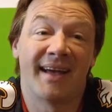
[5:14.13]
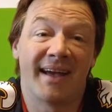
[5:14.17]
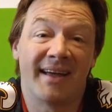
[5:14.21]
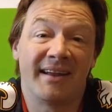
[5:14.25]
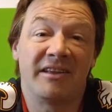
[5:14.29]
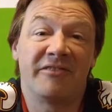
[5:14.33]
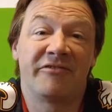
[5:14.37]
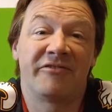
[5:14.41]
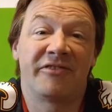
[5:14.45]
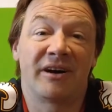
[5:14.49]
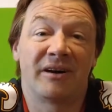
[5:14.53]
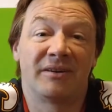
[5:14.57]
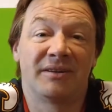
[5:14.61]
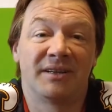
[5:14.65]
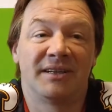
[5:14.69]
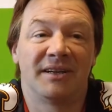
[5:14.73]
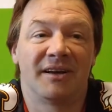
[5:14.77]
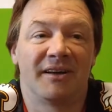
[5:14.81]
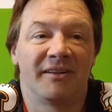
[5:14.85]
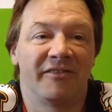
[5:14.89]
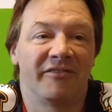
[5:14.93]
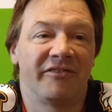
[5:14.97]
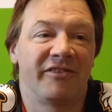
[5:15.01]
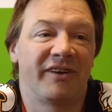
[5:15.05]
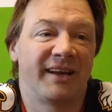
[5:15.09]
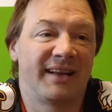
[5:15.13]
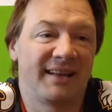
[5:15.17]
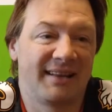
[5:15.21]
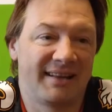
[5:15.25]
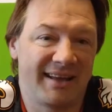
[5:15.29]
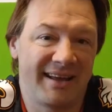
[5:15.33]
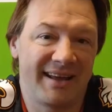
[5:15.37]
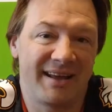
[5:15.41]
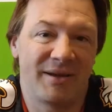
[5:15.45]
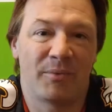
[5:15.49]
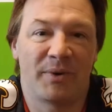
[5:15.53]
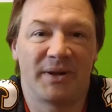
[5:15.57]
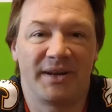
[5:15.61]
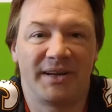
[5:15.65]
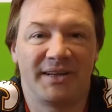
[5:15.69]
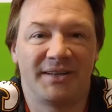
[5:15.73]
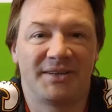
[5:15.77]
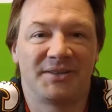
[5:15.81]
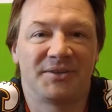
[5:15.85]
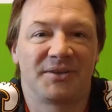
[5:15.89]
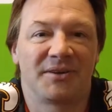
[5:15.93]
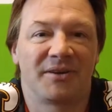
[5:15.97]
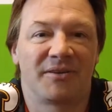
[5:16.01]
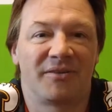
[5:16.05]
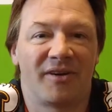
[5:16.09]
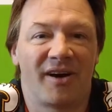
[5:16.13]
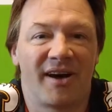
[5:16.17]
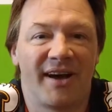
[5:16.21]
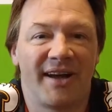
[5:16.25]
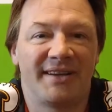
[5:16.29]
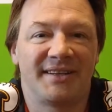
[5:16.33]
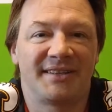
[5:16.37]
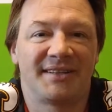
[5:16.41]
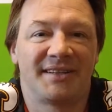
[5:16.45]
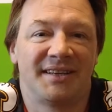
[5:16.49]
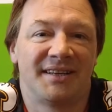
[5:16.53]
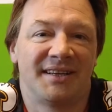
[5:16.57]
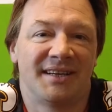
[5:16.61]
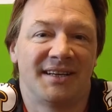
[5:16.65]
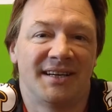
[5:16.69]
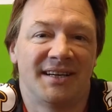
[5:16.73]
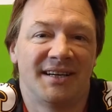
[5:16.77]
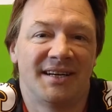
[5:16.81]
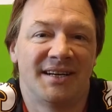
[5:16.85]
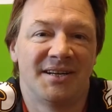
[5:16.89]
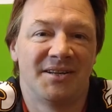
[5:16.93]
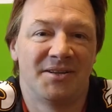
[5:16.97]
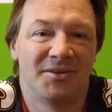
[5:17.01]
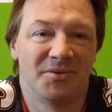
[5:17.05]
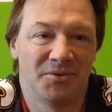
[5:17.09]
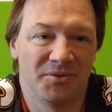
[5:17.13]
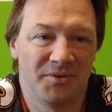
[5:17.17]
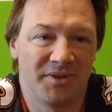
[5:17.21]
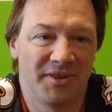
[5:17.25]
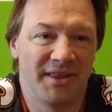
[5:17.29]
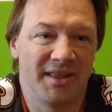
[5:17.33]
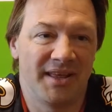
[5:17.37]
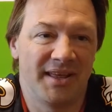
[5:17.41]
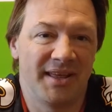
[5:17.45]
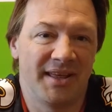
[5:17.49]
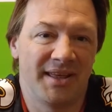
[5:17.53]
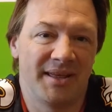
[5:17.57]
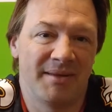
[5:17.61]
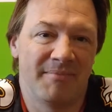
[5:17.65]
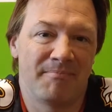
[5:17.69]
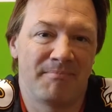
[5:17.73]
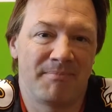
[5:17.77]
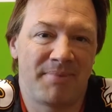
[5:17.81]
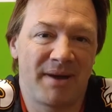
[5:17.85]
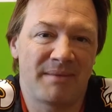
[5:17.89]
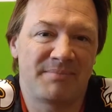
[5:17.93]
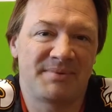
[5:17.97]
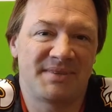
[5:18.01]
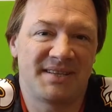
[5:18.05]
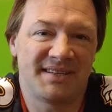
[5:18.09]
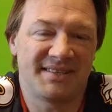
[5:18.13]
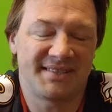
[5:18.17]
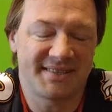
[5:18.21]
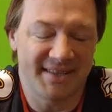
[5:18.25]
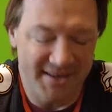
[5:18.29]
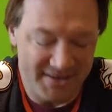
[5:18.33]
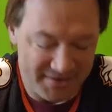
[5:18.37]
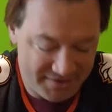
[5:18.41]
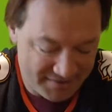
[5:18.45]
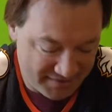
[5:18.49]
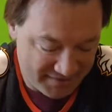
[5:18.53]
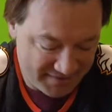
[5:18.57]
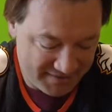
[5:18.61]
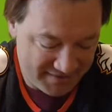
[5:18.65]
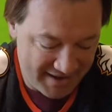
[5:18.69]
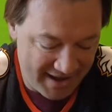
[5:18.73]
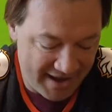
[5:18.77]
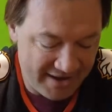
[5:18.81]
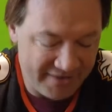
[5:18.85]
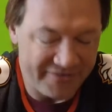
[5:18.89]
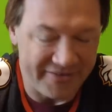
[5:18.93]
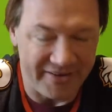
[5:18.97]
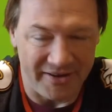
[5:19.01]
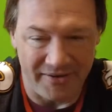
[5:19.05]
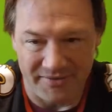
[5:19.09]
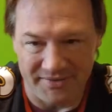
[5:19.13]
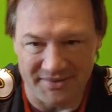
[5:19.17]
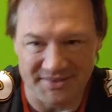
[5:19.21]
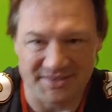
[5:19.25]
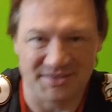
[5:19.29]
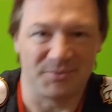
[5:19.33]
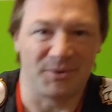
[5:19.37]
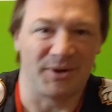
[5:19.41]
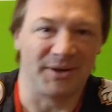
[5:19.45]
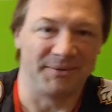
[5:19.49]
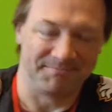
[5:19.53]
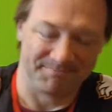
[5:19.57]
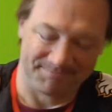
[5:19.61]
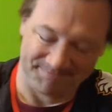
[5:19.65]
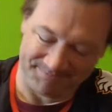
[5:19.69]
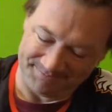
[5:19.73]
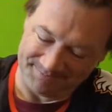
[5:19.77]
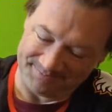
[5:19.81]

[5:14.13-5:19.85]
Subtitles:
And he found it on the final day when he took a ride to the Pepsi Center and found this one.